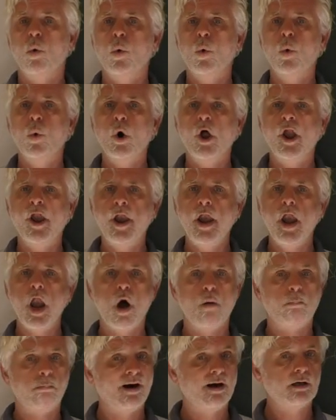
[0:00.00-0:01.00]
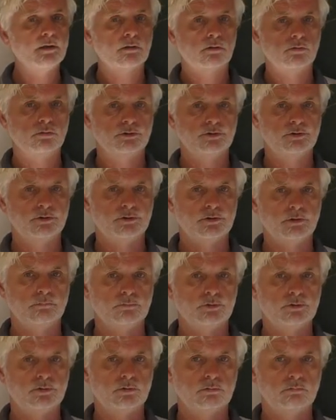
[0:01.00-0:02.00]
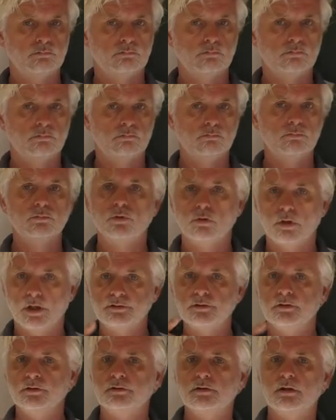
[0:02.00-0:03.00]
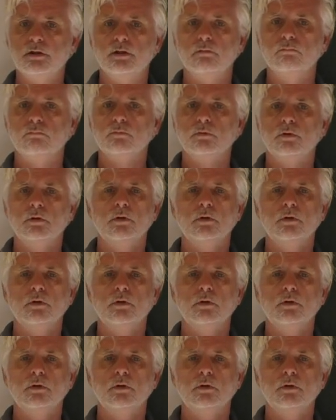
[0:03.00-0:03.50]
one particle systems. So that's his claim.